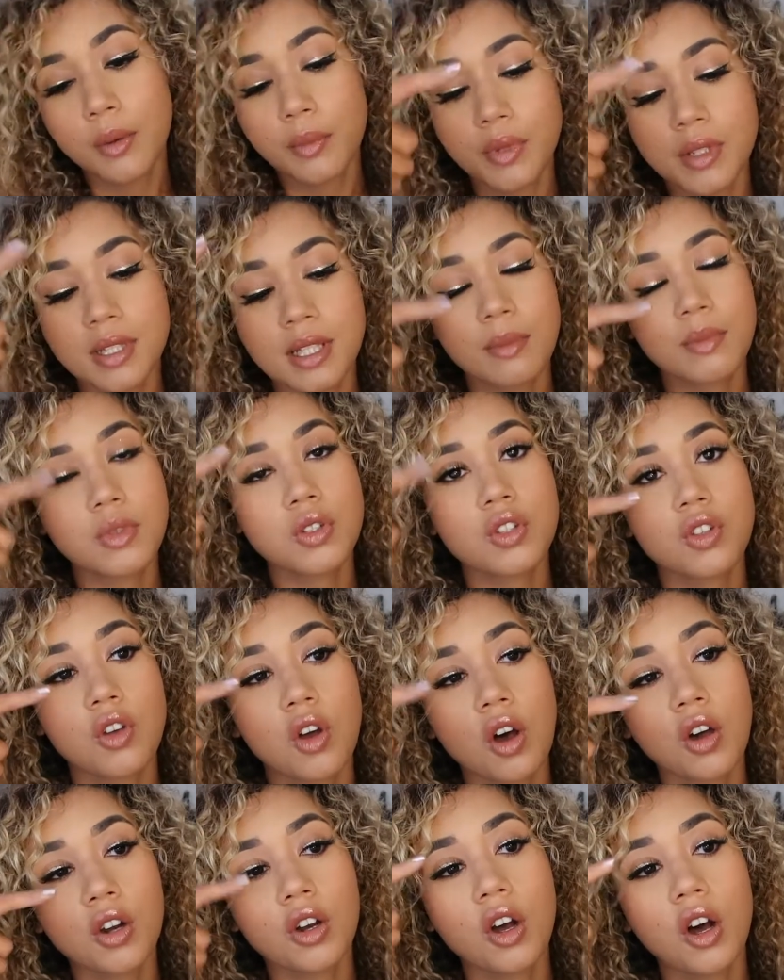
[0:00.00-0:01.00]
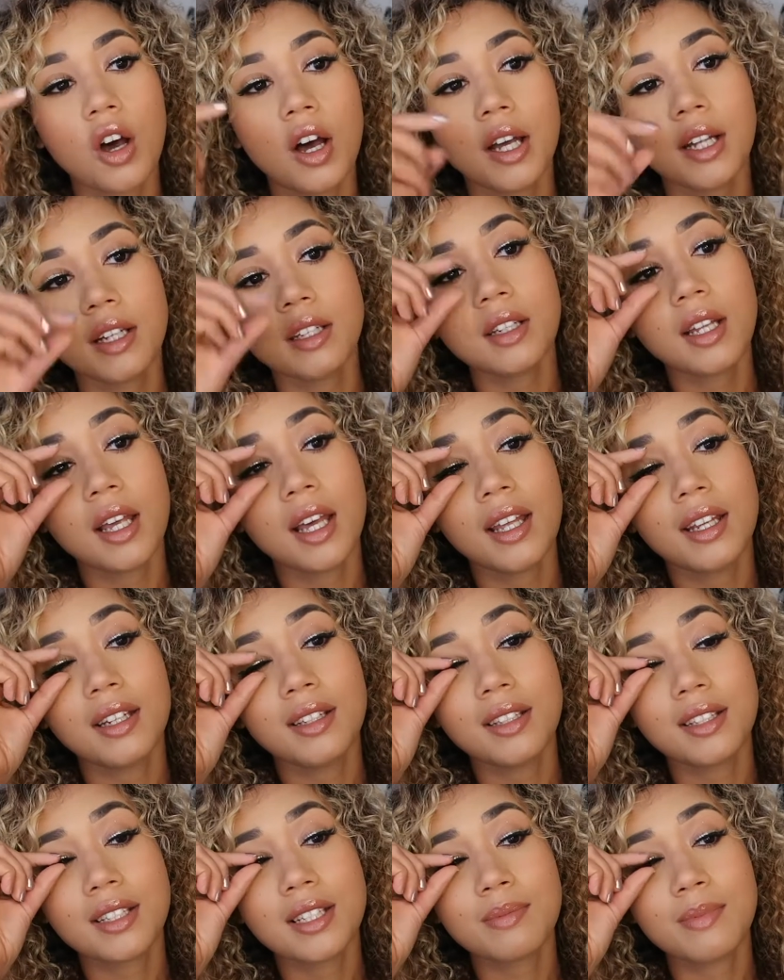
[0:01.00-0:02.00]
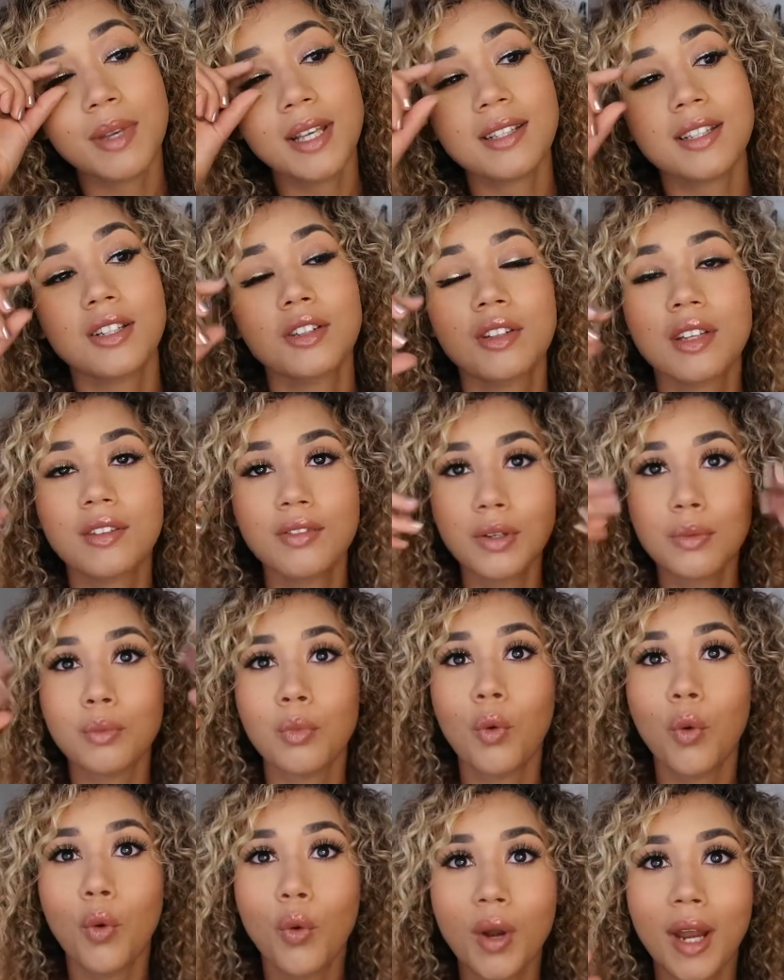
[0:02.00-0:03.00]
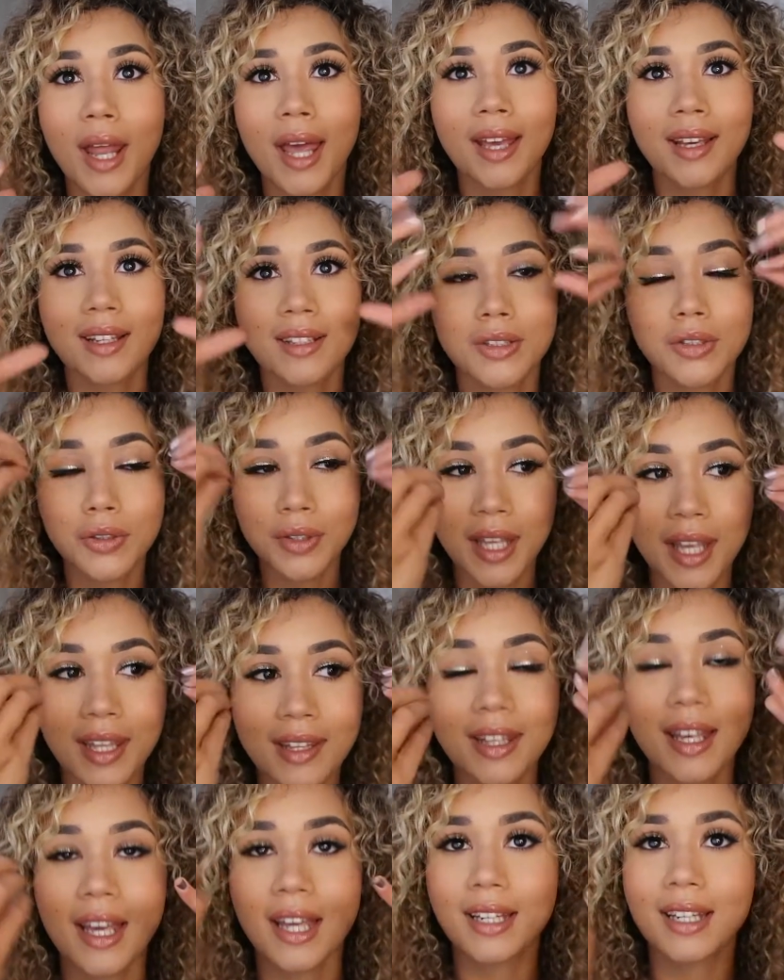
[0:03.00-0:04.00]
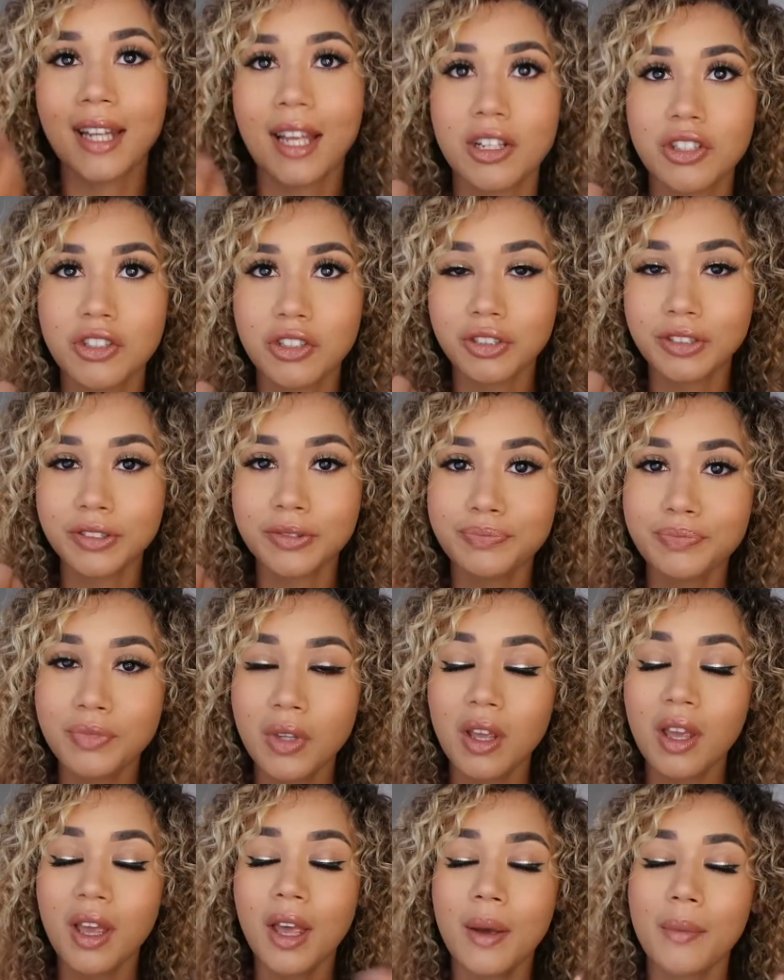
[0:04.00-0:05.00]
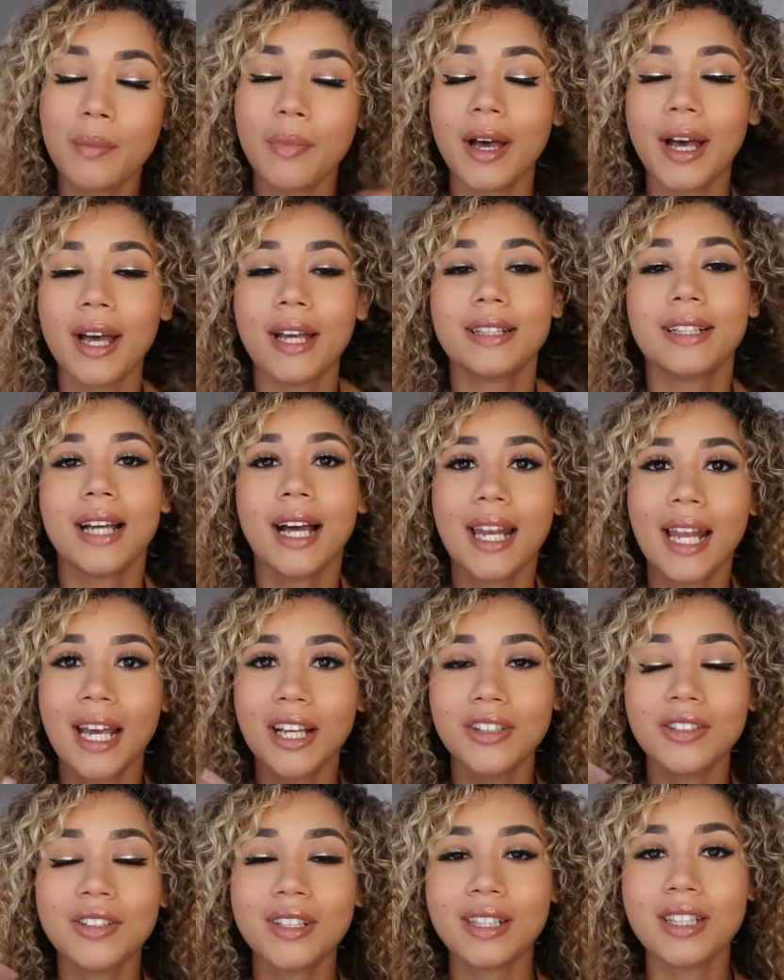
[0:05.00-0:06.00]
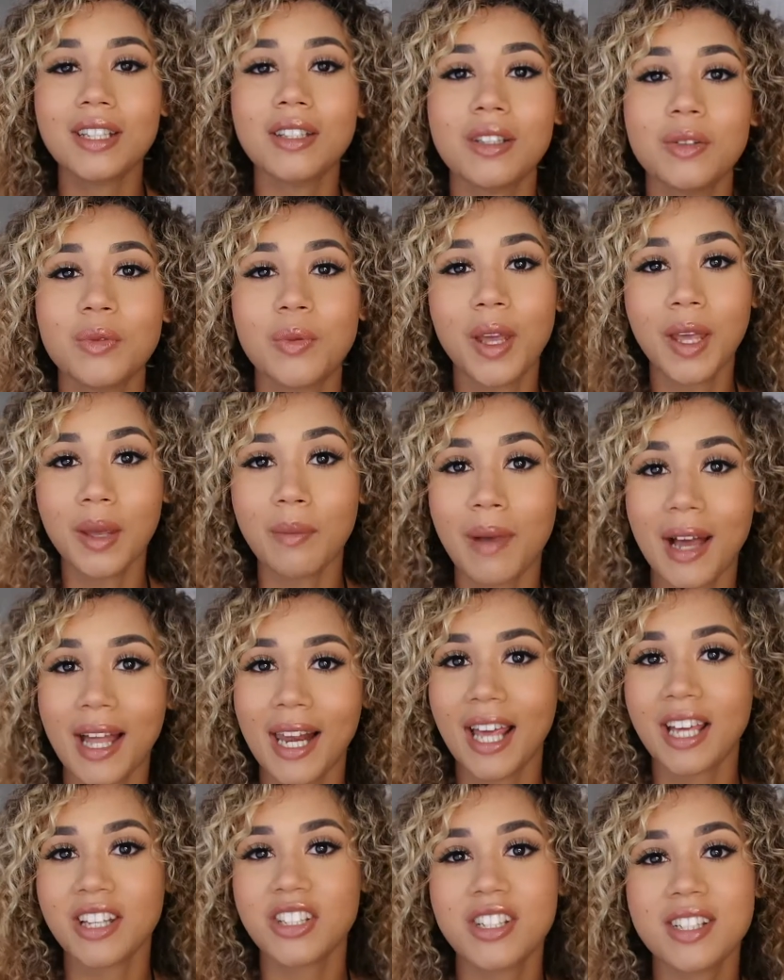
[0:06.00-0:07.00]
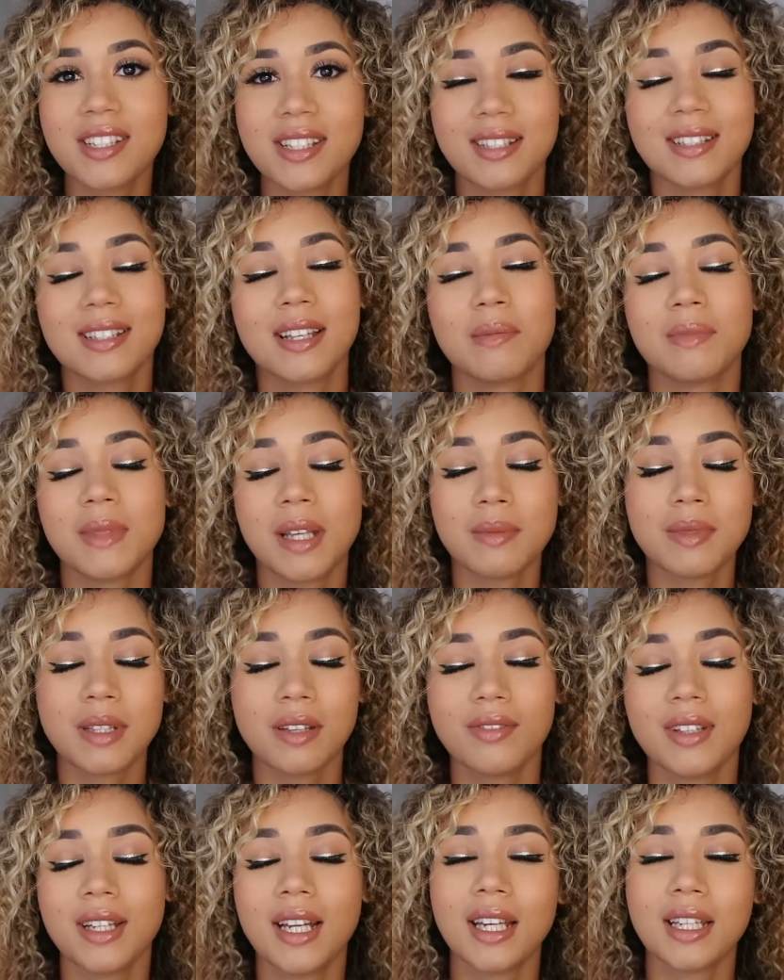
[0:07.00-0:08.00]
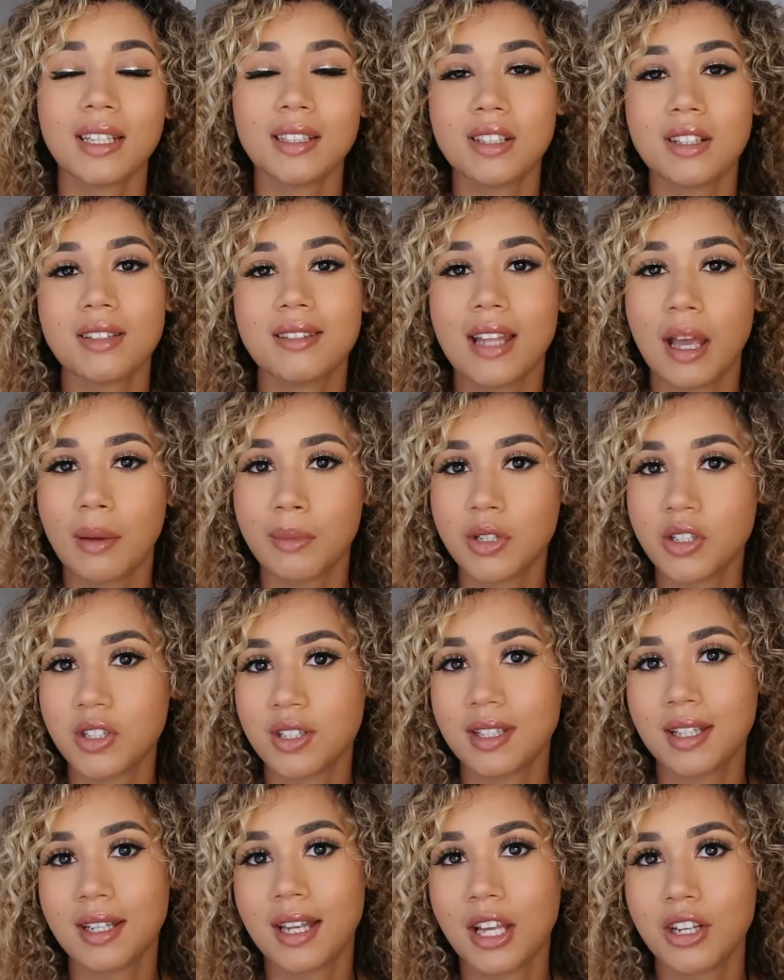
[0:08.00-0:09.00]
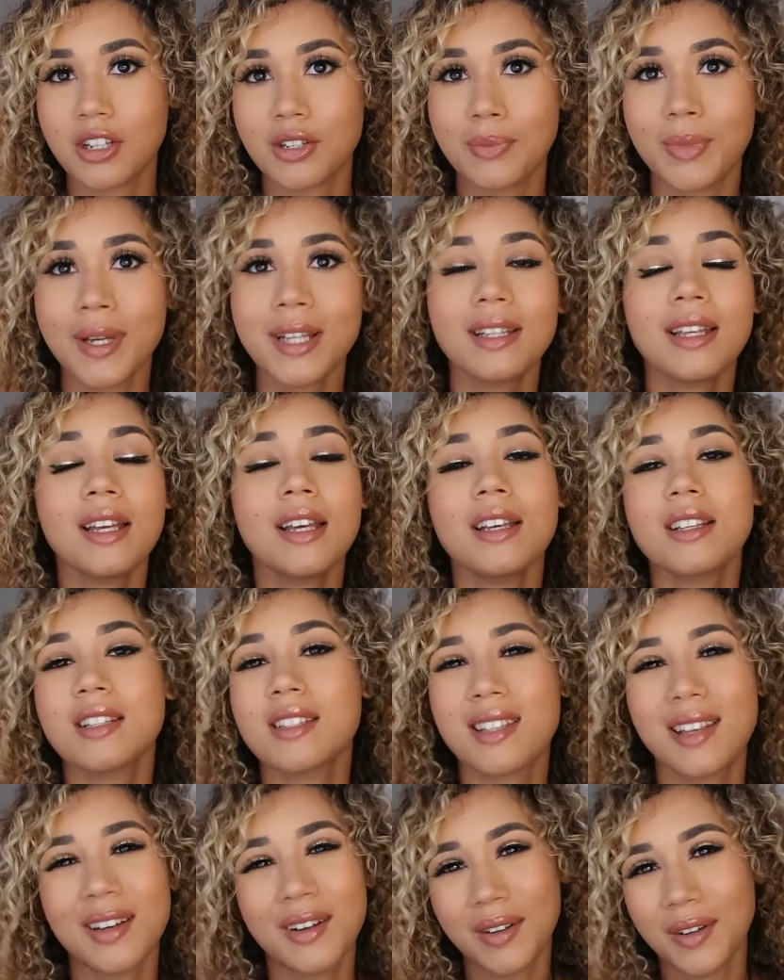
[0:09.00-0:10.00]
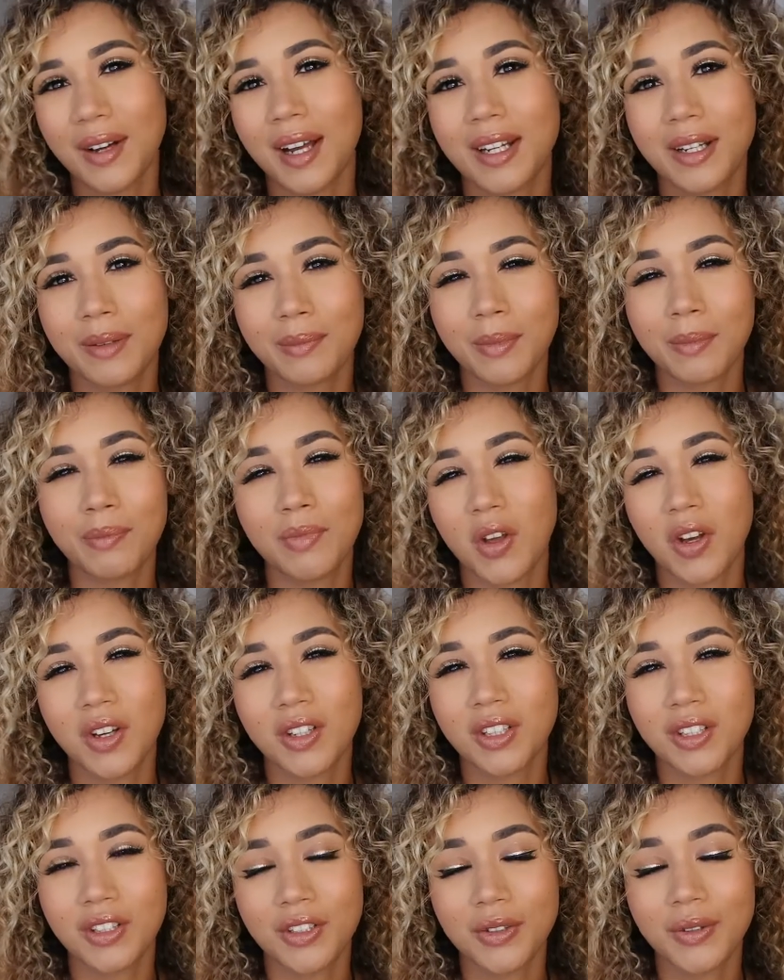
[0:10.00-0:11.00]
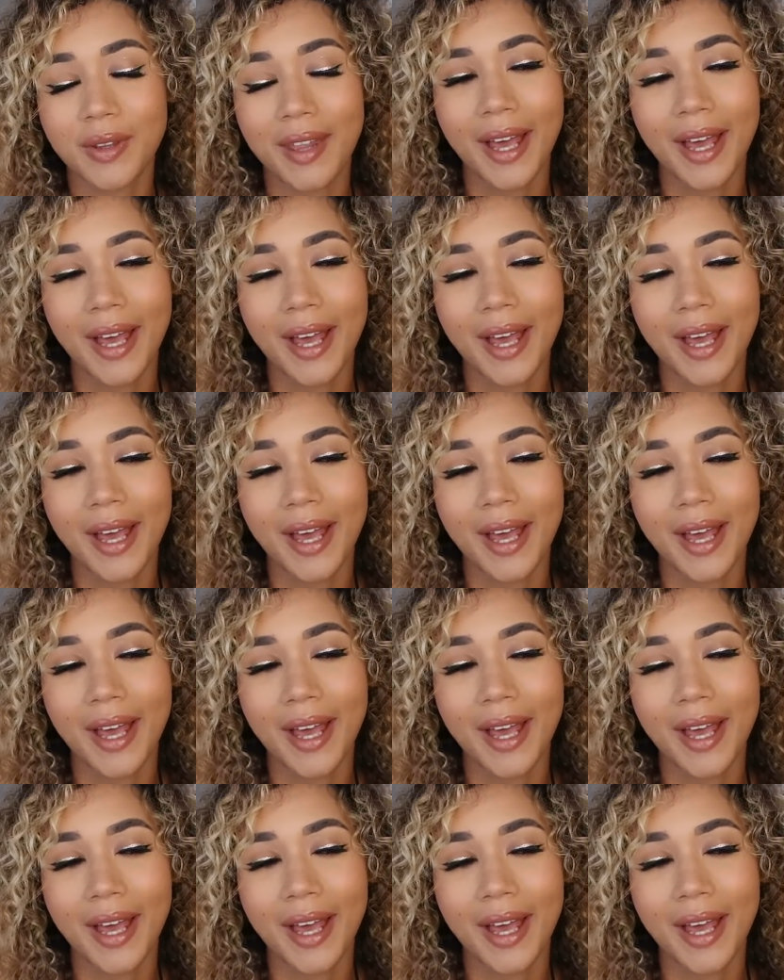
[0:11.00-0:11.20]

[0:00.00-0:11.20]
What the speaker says: put some mascara on, and it just makes it look even more like together and natural. But I like to re-wear my lashes, and sometimes I feel like it just damages the lash a bit, so I'm not gonna do